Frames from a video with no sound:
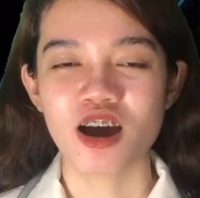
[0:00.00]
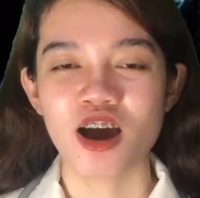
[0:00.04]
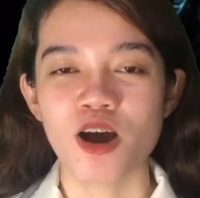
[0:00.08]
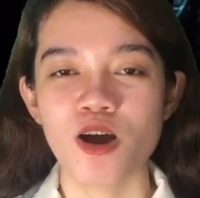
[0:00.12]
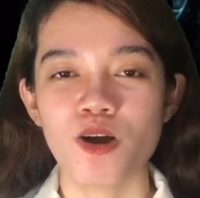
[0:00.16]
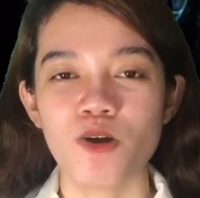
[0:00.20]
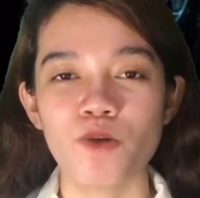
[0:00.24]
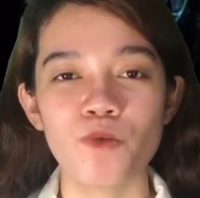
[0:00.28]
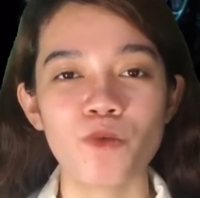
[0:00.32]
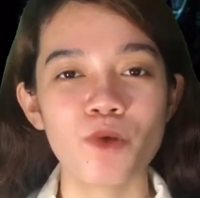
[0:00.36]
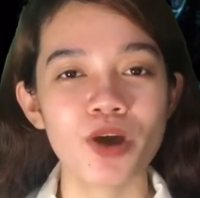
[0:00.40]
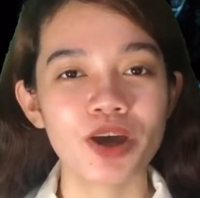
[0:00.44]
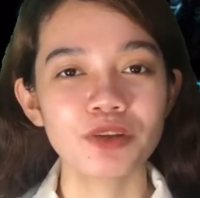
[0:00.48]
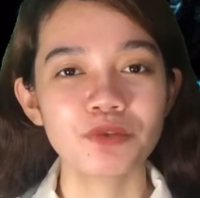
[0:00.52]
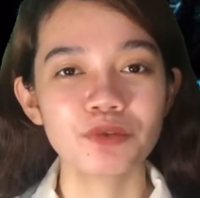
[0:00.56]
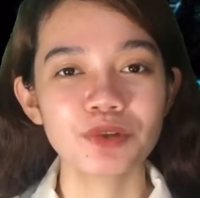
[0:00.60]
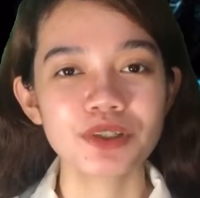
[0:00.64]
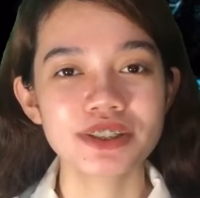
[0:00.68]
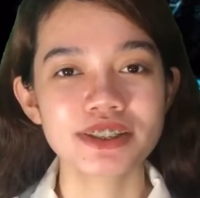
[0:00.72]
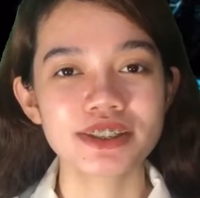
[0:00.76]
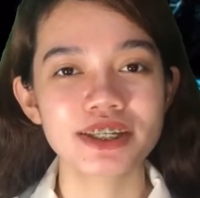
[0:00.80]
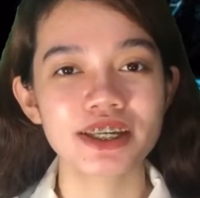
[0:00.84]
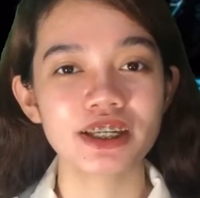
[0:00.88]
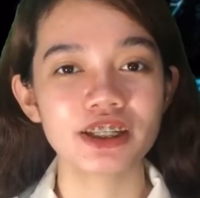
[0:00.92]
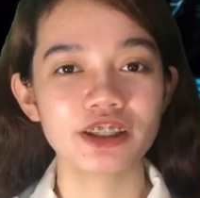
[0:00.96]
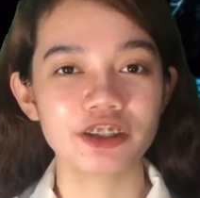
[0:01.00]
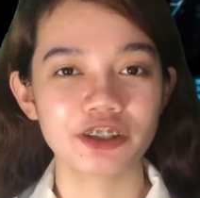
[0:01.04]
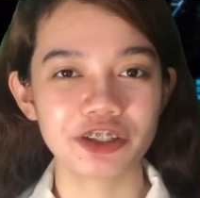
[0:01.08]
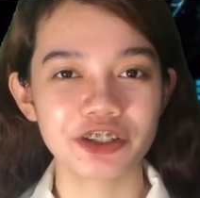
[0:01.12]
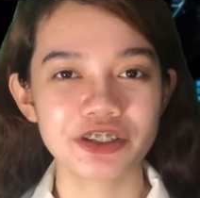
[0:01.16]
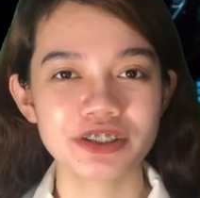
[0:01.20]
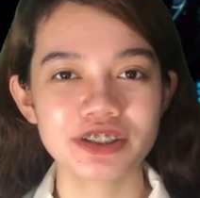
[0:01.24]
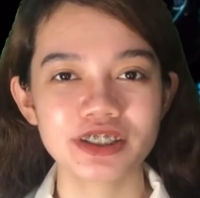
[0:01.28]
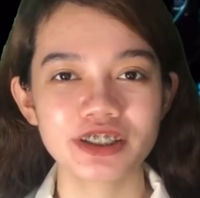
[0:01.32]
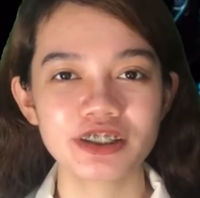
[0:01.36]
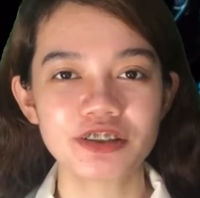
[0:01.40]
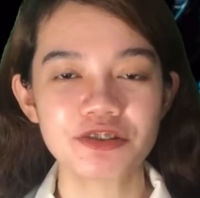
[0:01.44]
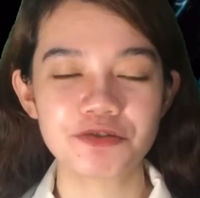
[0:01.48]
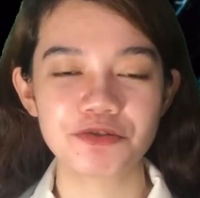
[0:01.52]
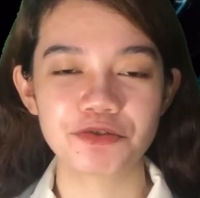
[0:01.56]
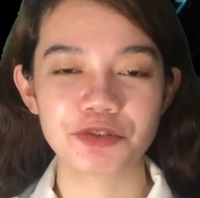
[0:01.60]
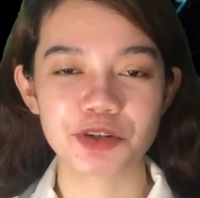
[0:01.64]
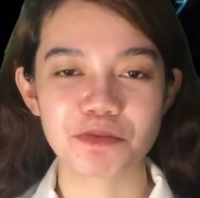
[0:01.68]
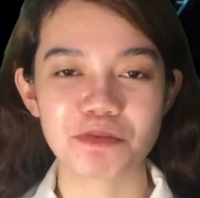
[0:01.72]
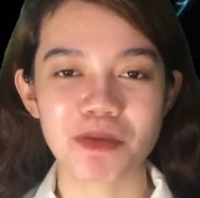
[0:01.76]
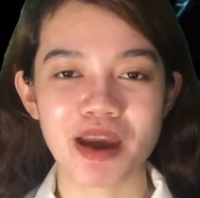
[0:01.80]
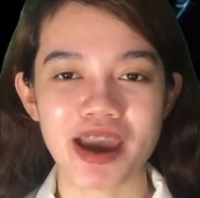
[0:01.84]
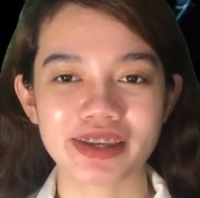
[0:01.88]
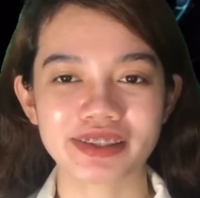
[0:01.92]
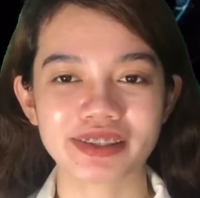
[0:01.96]
When we say nursing
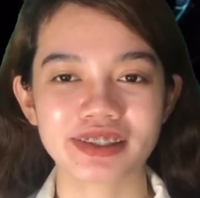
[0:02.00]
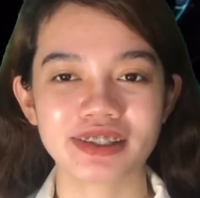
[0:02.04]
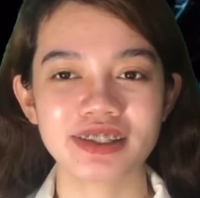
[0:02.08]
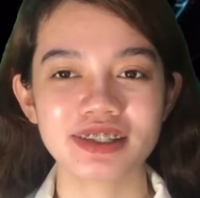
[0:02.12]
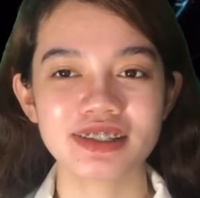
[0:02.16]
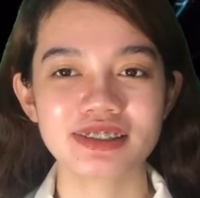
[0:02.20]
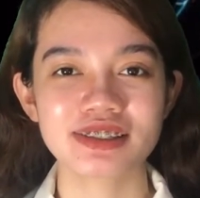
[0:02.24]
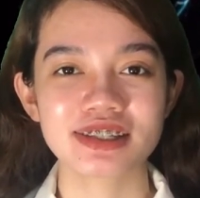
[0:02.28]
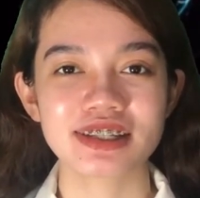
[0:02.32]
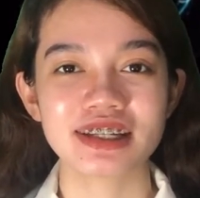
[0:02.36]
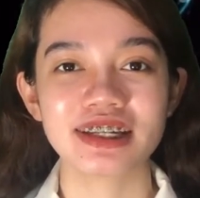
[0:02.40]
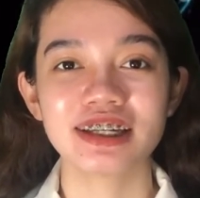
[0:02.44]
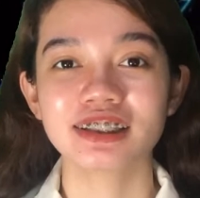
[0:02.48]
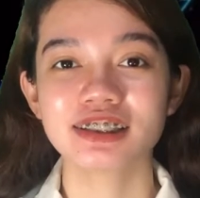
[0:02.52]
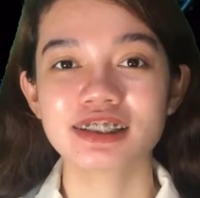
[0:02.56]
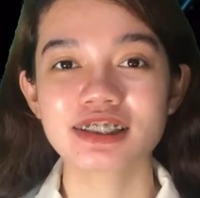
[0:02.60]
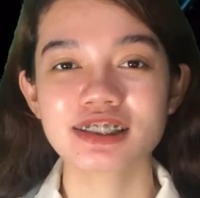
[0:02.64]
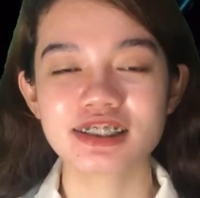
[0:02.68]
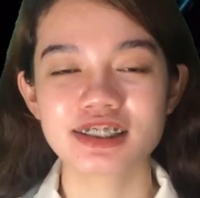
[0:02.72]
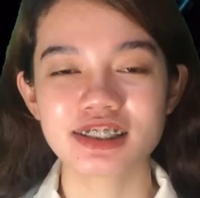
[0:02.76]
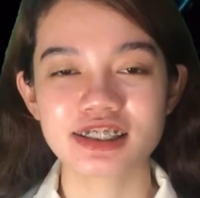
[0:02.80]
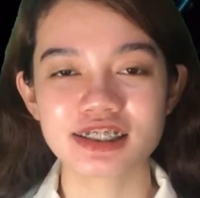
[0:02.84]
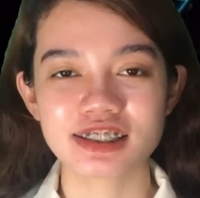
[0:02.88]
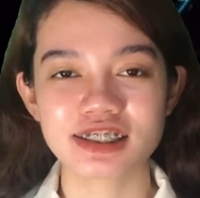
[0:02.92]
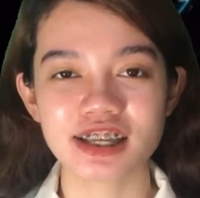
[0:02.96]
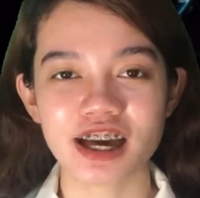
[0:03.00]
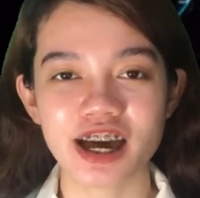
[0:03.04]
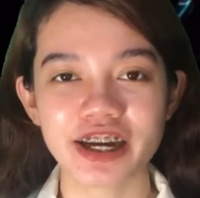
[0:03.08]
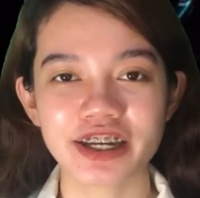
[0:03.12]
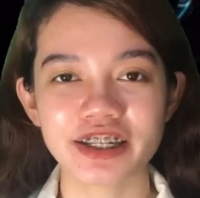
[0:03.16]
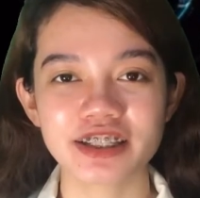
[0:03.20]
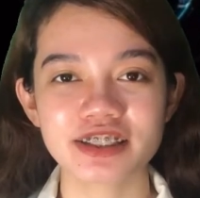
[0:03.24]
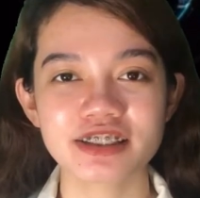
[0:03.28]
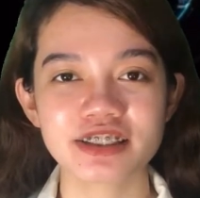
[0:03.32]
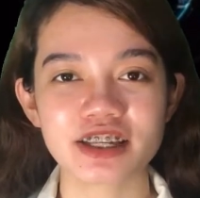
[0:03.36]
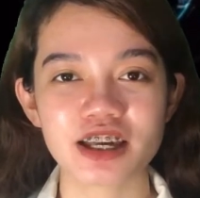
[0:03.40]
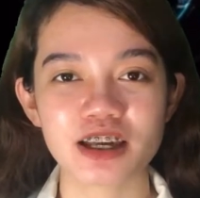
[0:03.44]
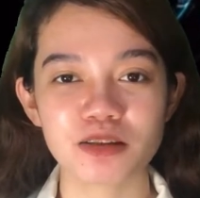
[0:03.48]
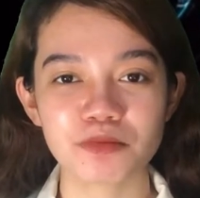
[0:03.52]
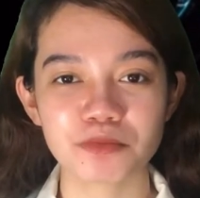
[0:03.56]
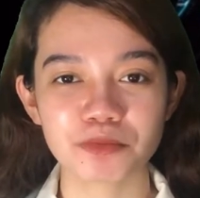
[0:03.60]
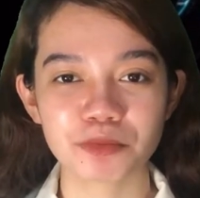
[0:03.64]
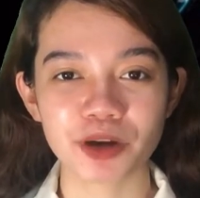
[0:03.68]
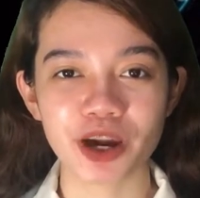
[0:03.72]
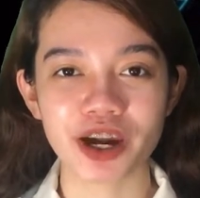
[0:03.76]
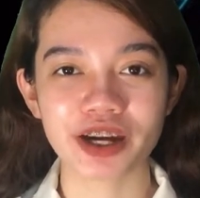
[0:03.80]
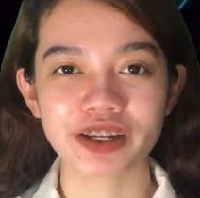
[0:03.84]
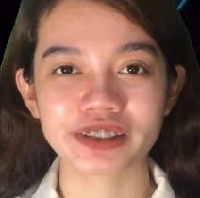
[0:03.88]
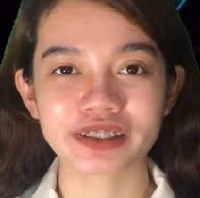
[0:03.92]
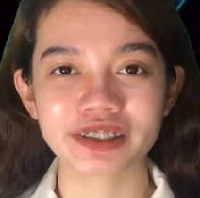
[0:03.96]
informatics, it is the science and
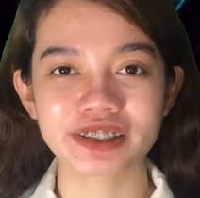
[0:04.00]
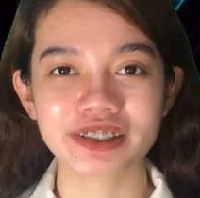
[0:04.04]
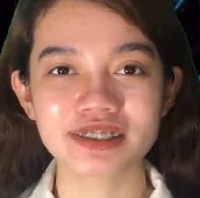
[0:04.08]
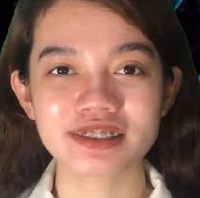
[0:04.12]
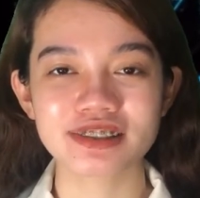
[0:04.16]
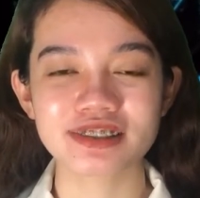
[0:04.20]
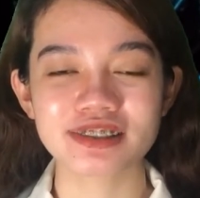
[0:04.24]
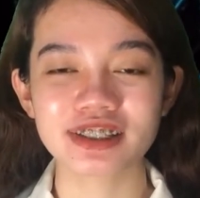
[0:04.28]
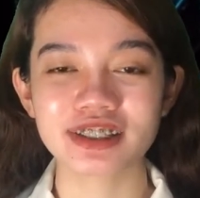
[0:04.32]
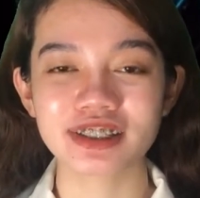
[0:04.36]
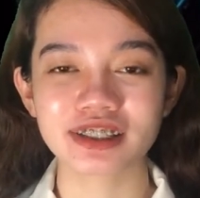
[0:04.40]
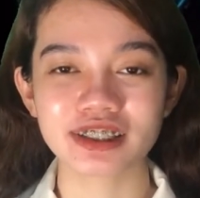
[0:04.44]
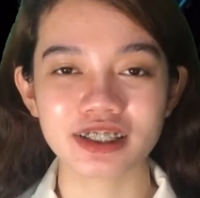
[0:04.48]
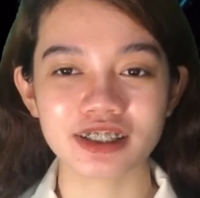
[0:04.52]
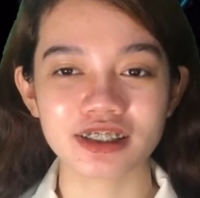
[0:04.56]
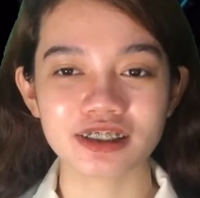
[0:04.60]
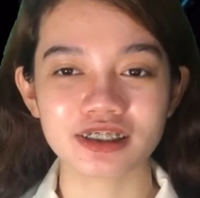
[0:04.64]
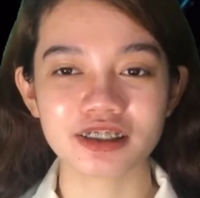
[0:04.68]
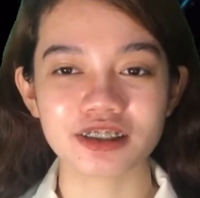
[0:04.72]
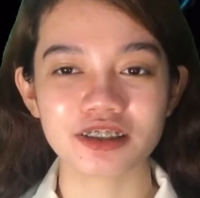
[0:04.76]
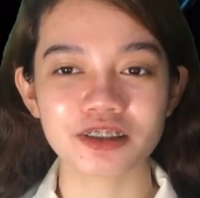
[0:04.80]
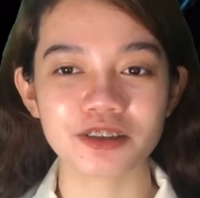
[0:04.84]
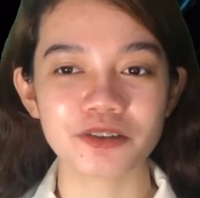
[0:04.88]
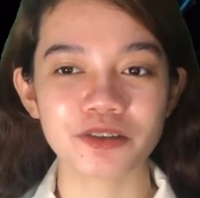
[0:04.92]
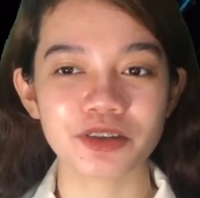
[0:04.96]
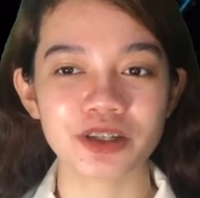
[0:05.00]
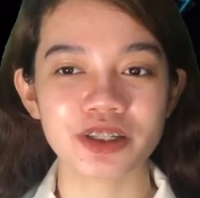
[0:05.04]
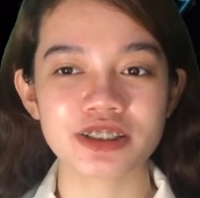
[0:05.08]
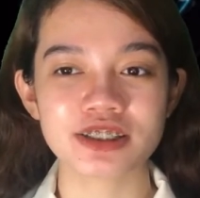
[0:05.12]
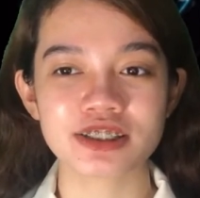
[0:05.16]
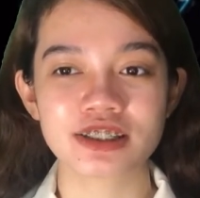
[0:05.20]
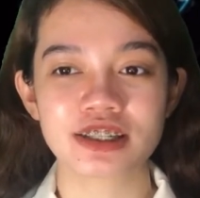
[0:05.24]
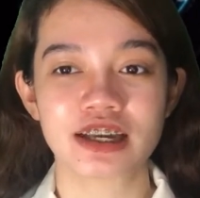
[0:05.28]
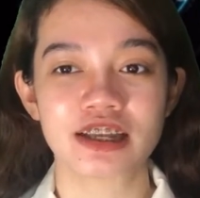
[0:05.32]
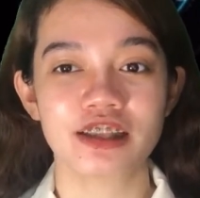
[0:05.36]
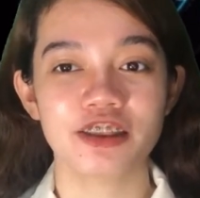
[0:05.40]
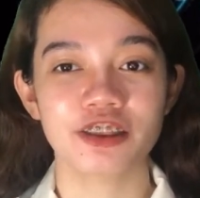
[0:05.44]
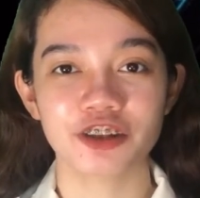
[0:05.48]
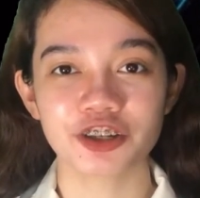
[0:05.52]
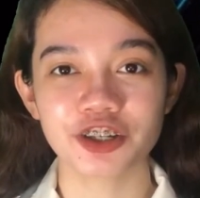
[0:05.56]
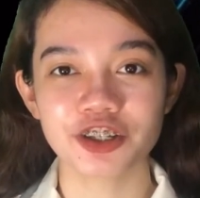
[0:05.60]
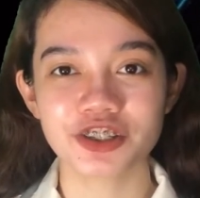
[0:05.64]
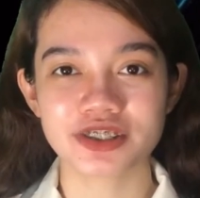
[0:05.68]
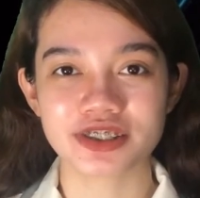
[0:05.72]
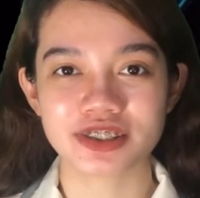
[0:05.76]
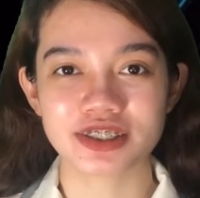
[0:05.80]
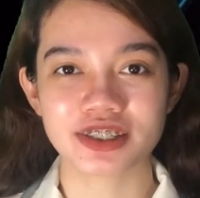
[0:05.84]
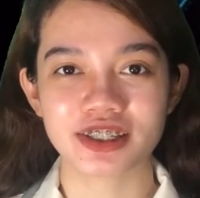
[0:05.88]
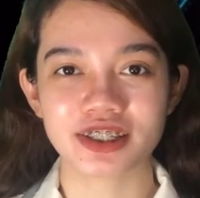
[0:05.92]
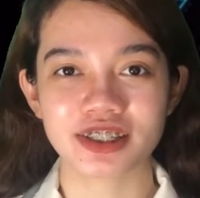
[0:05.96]
practice that integrates
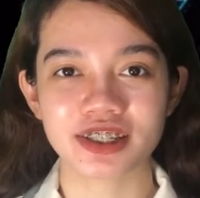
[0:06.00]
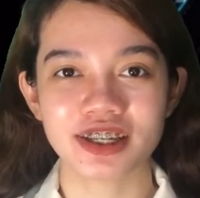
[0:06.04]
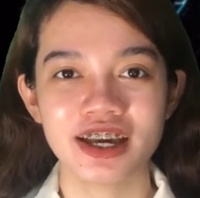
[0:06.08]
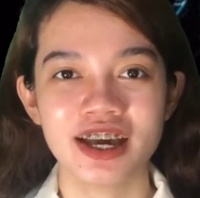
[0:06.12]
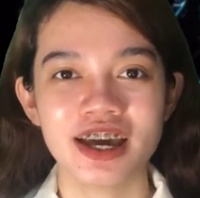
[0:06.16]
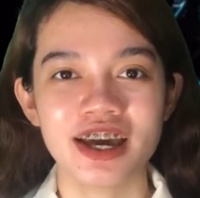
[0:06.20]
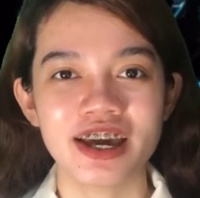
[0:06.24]
nursing,